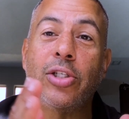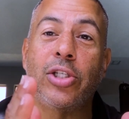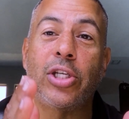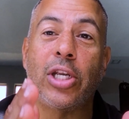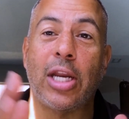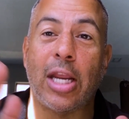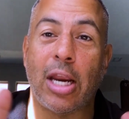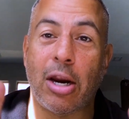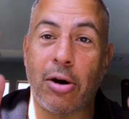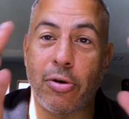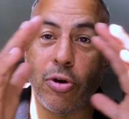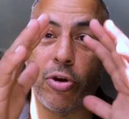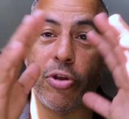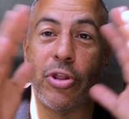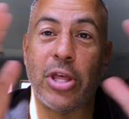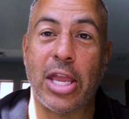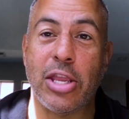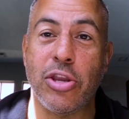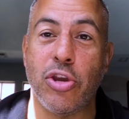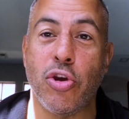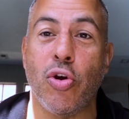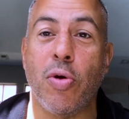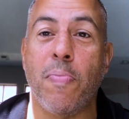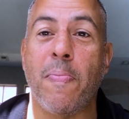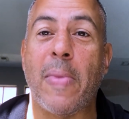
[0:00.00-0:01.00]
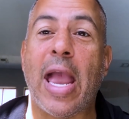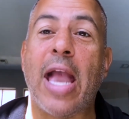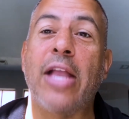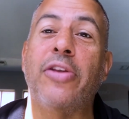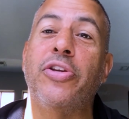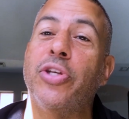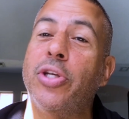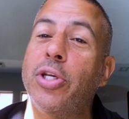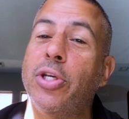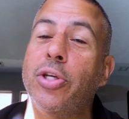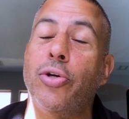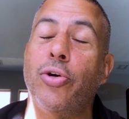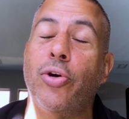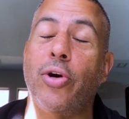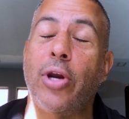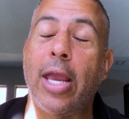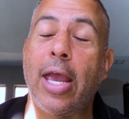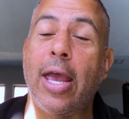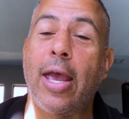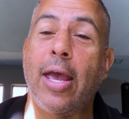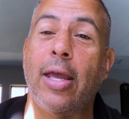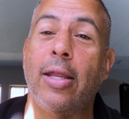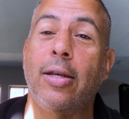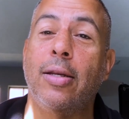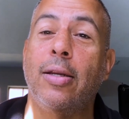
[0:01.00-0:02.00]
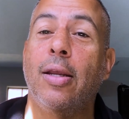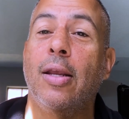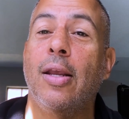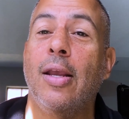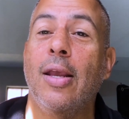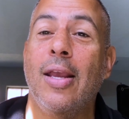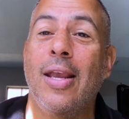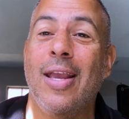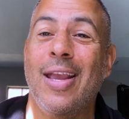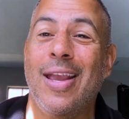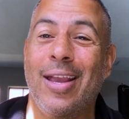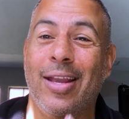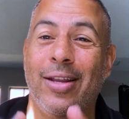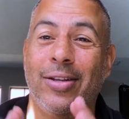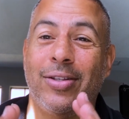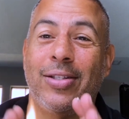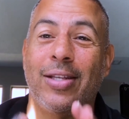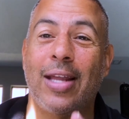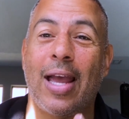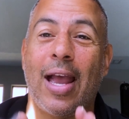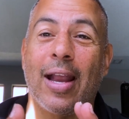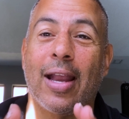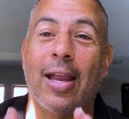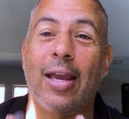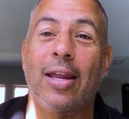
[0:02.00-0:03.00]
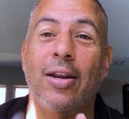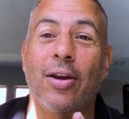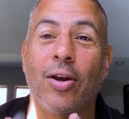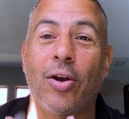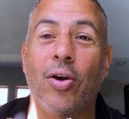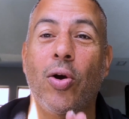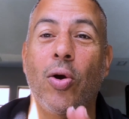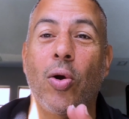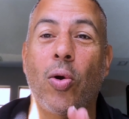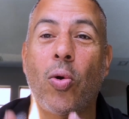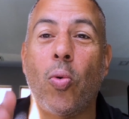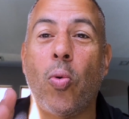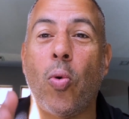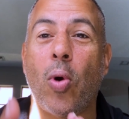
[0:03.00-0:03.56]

scenario that you imagine in your head is not going to go